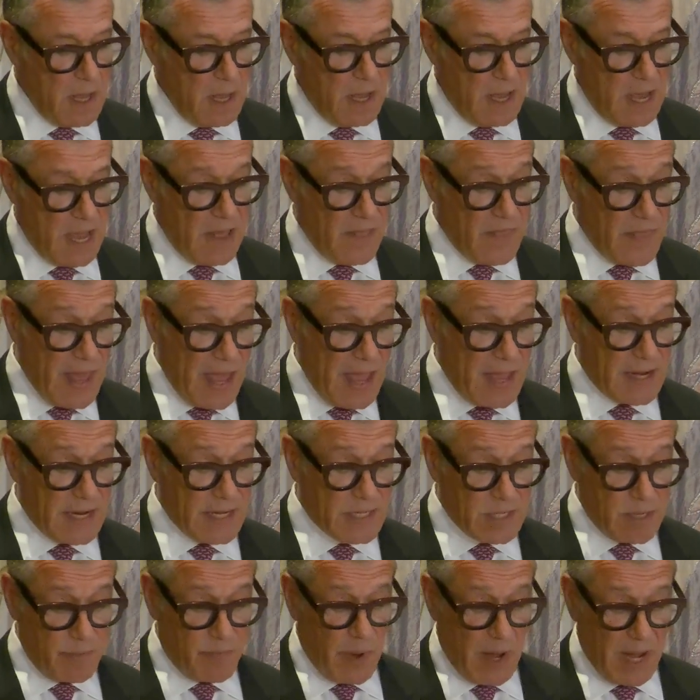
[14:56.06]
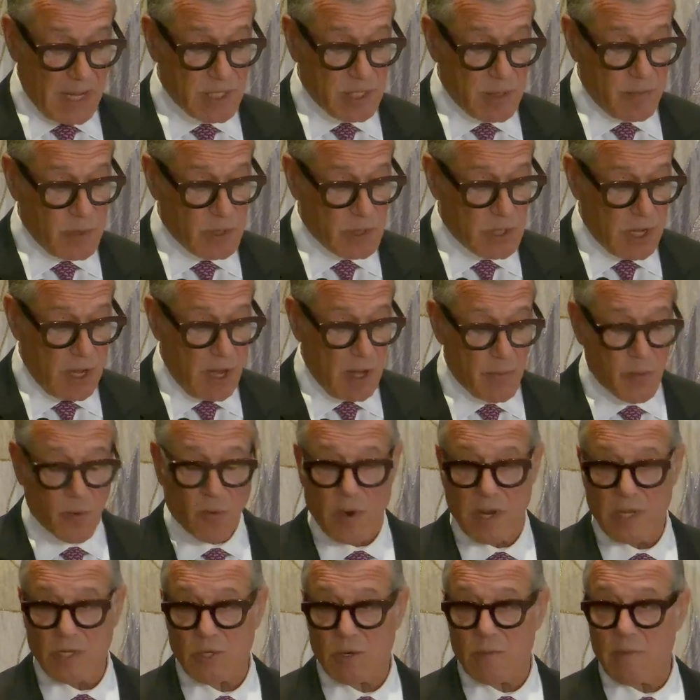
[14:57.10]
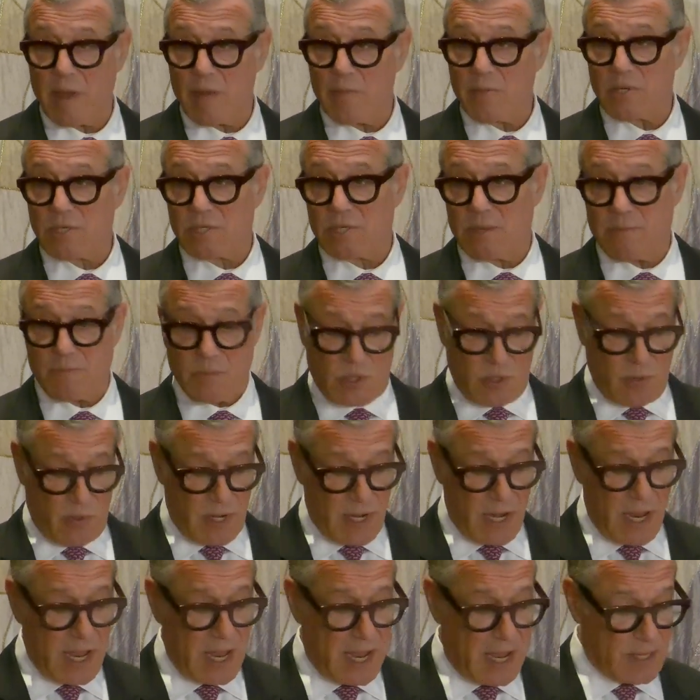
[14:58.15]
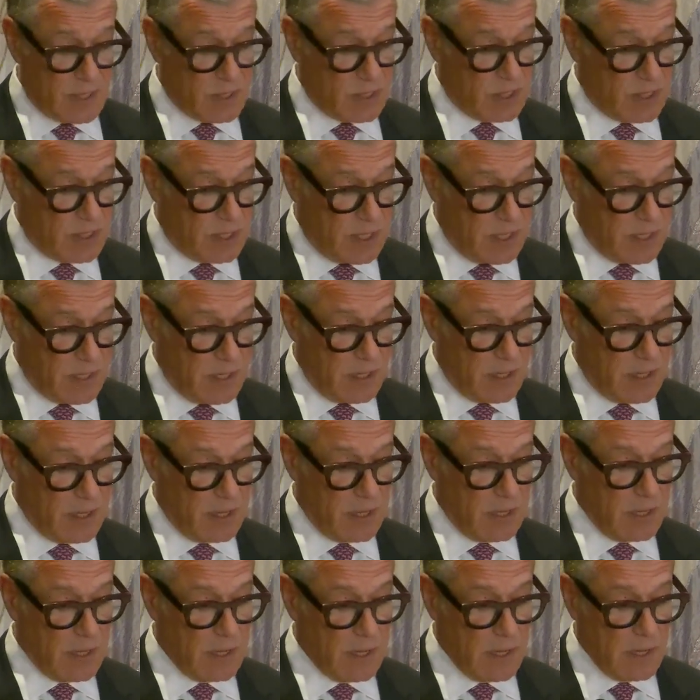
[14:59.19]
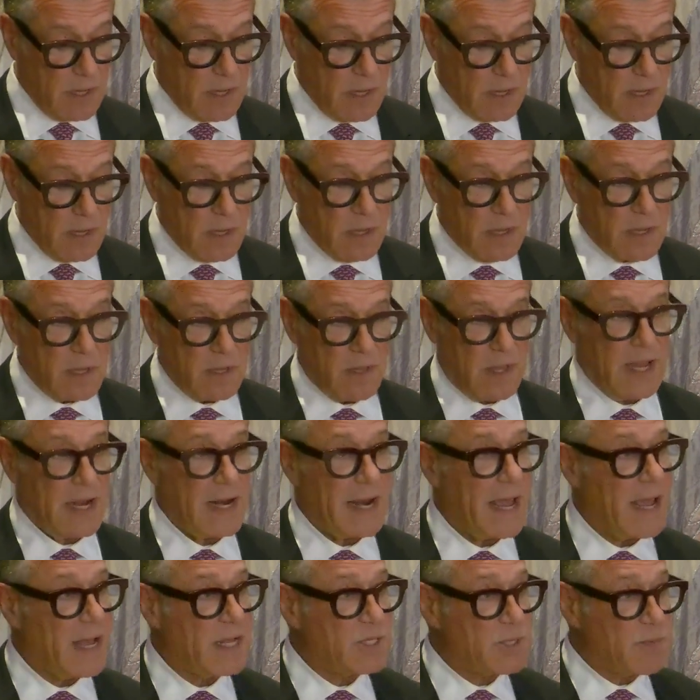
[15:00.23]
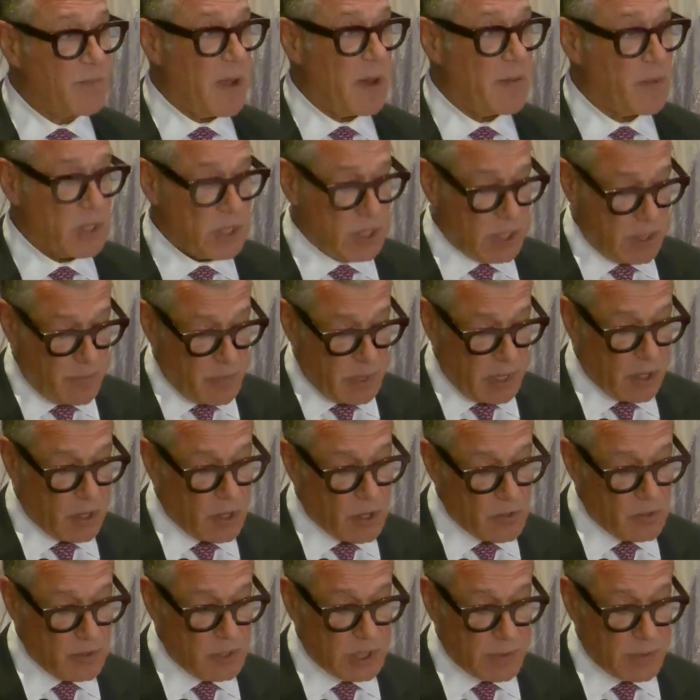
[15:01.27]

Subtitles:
And then, is it possible to upgrade your membership to enhanced? The enhanced membership includes